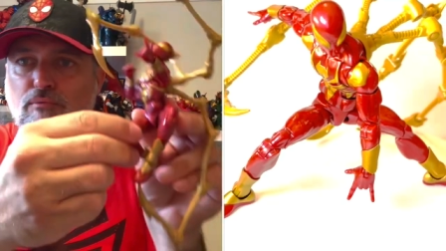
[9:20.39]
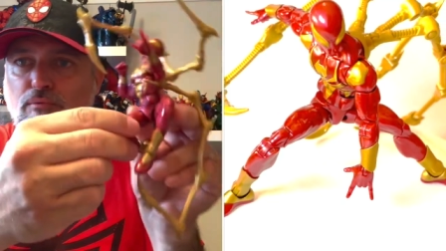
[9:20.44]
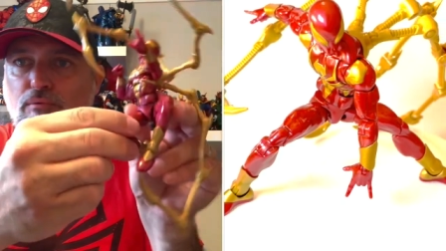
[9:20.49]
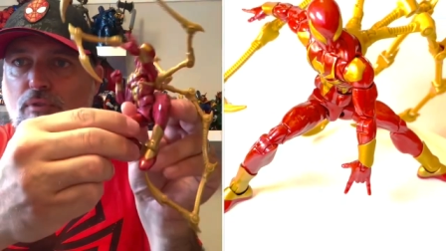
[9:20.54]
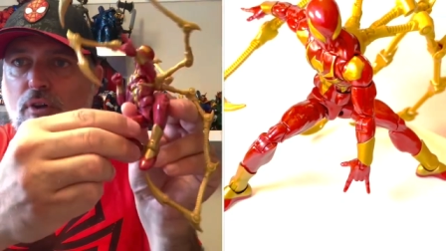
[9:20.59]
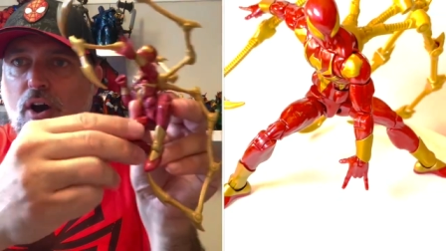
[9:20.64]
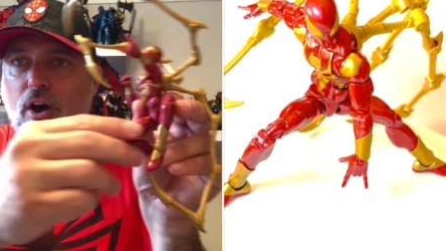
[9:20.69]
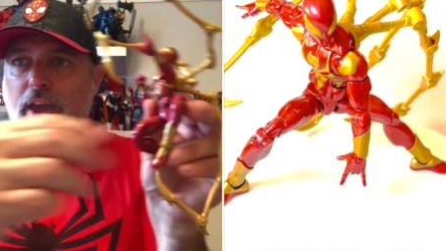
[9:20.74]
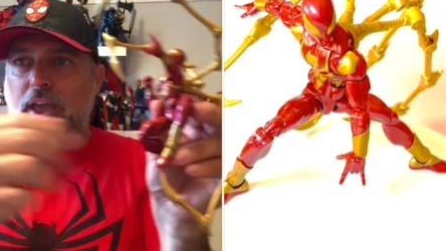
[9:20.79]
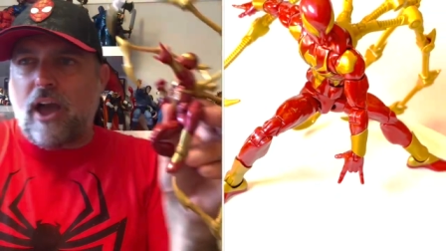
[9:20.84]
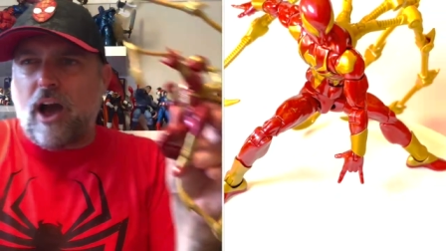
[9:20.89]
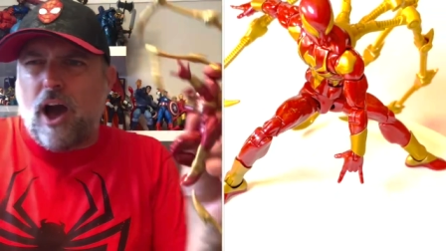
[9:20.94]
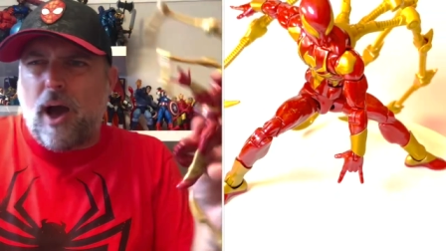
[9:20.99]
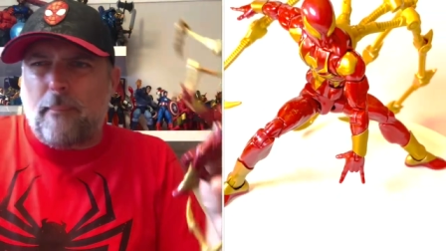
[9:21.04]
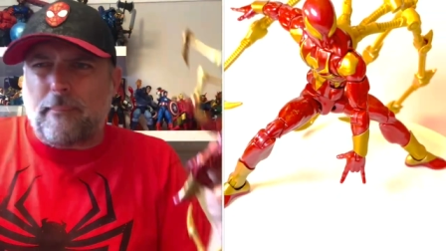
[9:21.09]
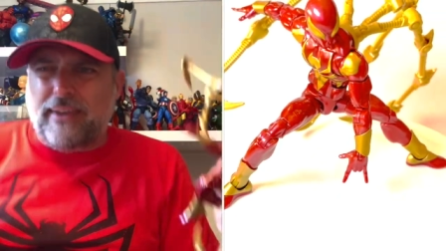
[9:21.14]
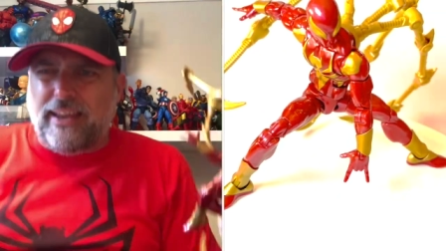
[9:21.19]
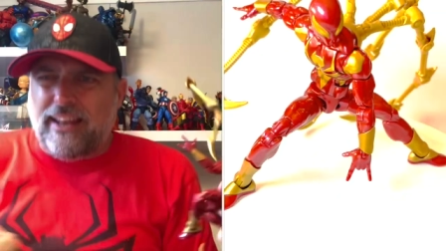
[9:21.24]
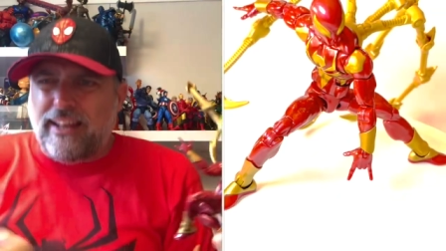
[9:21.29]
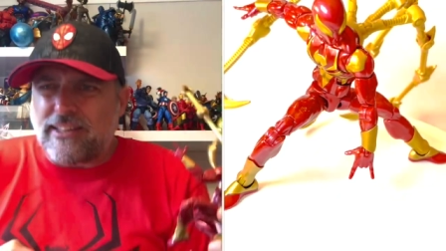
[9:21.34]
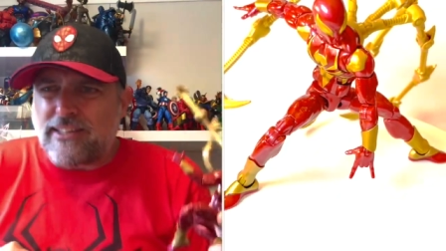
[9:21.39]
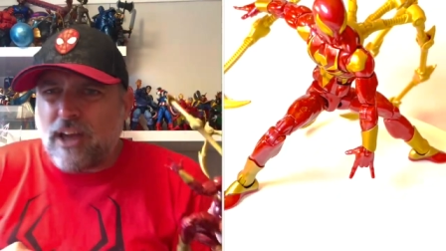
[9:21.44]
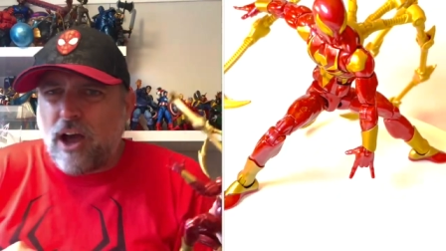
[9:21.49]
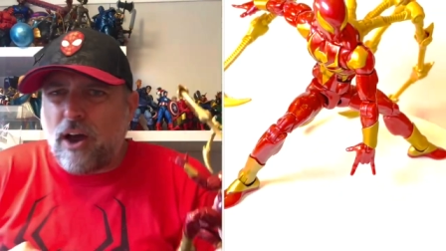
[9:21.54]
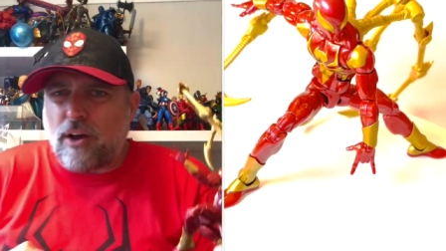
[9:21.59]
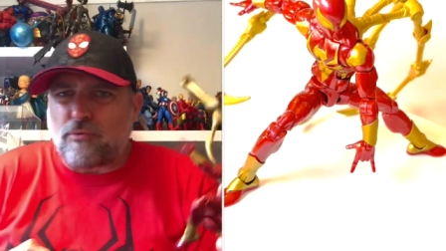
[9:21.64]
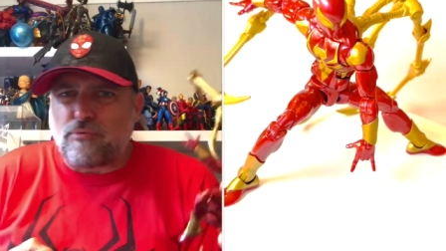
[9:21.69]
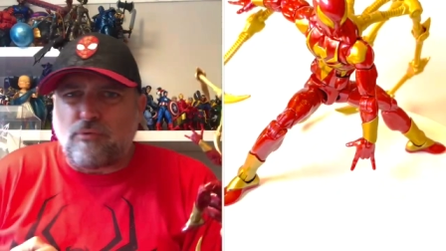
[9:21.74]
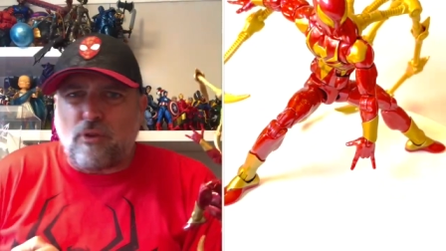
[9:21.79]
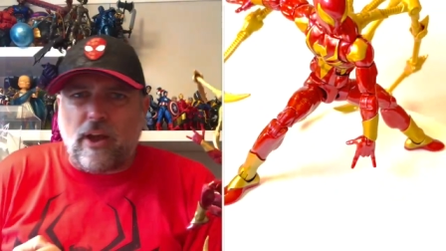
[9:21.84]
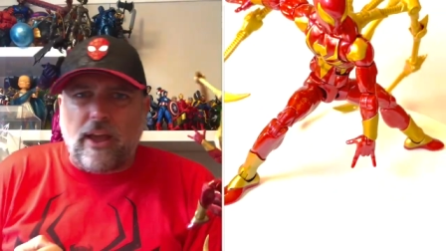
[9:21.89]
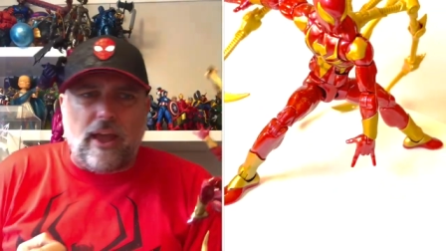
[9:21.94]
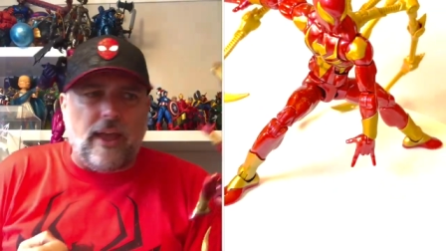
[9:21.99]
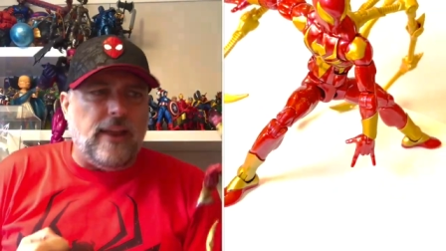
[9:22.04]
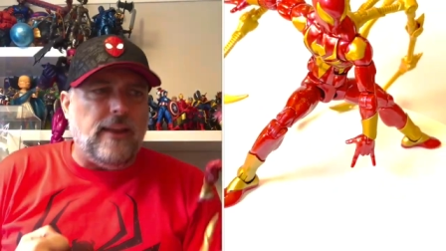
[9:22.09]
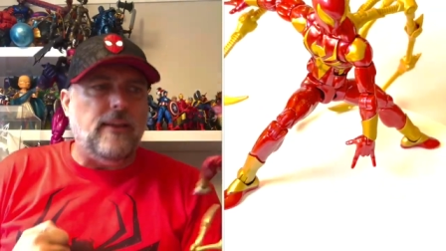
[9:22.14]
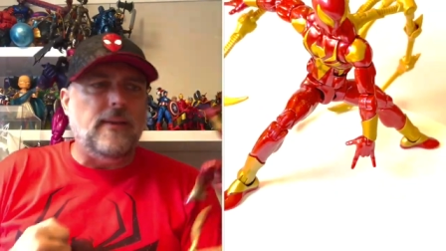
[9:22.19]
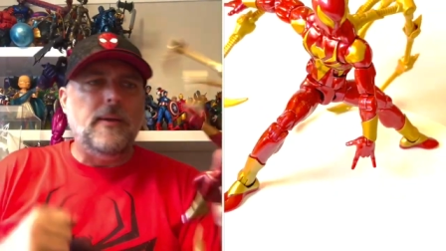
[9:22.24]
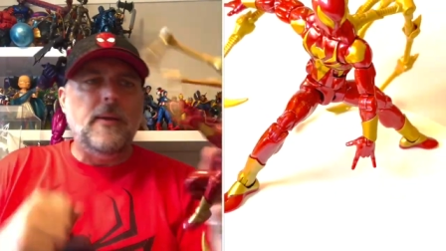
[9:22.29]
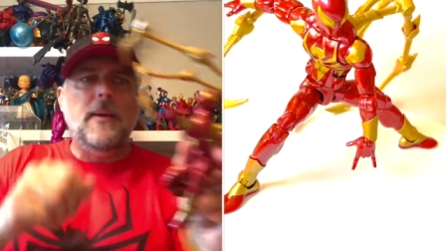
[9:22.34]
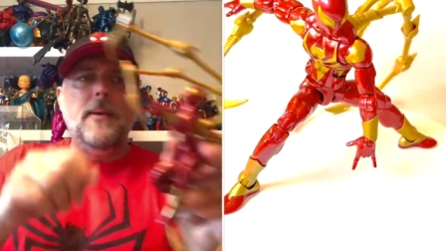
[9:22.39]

right up and get it tucked right in